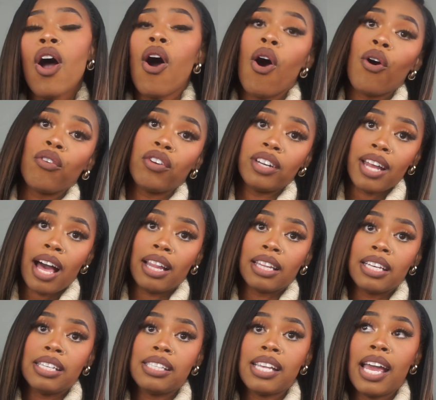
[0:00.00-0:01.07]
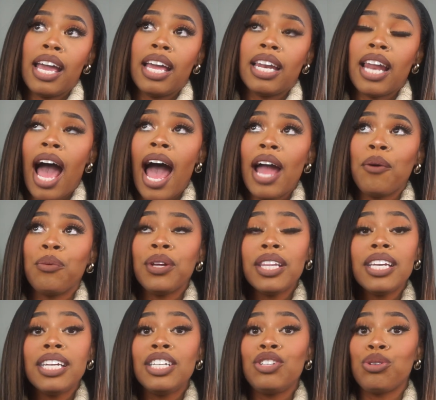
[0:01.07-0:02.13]
over Dallas, and I
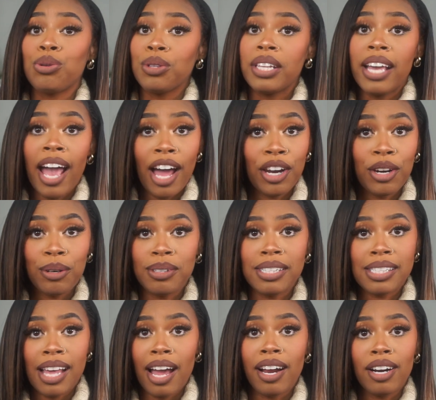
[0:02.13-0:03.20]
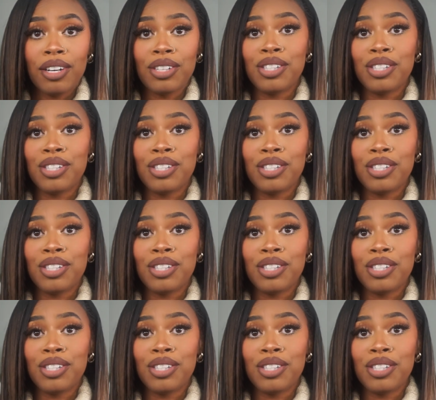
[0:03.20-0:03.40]
really truly had no desire